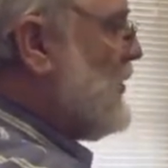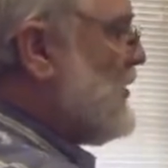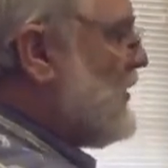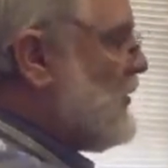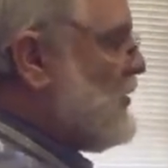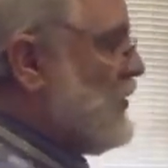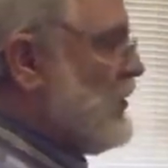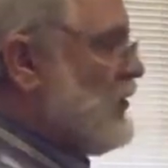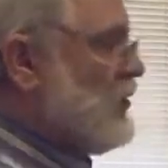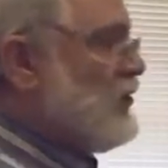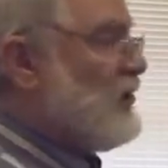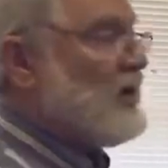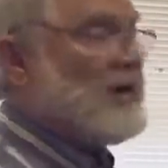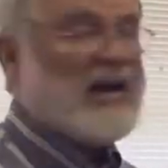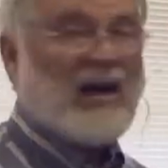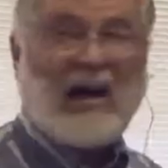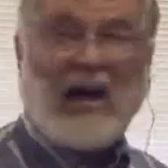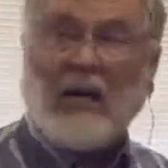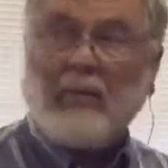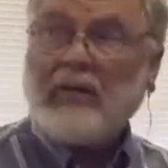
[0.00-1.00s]
going to include
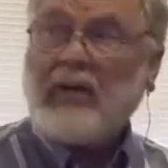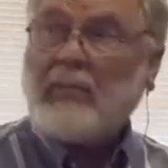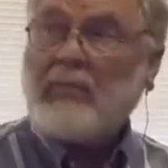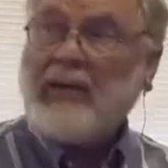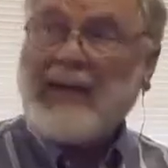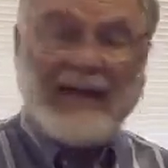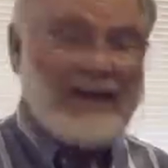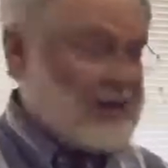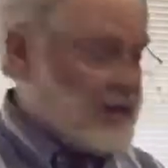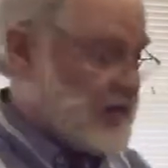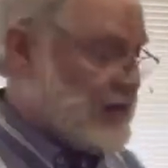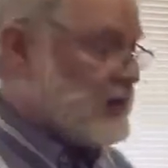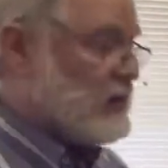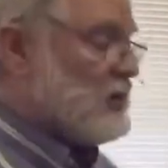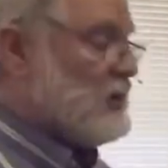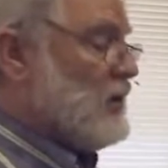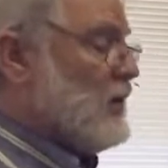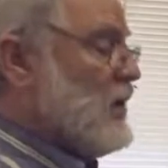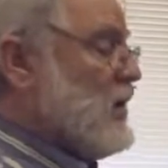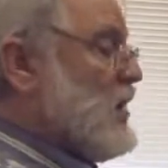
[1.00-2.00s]
in a couple of
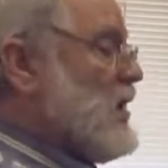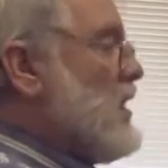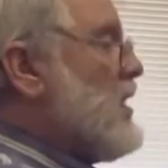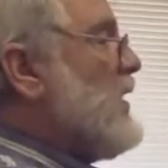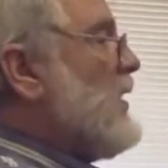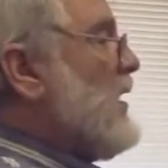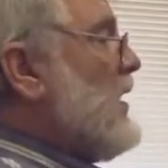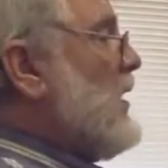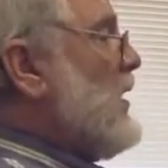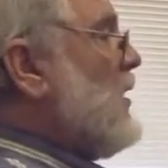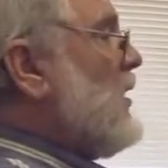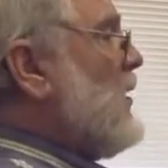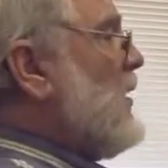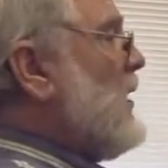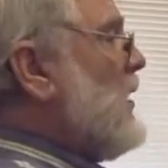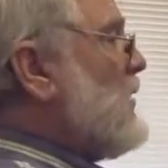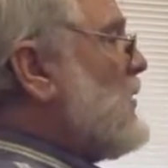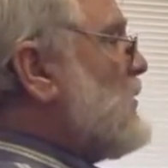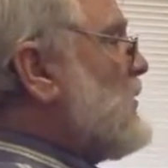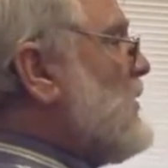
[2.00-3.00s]
places. Here
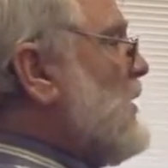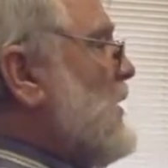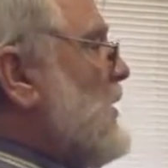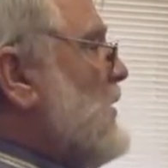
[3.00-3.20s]
is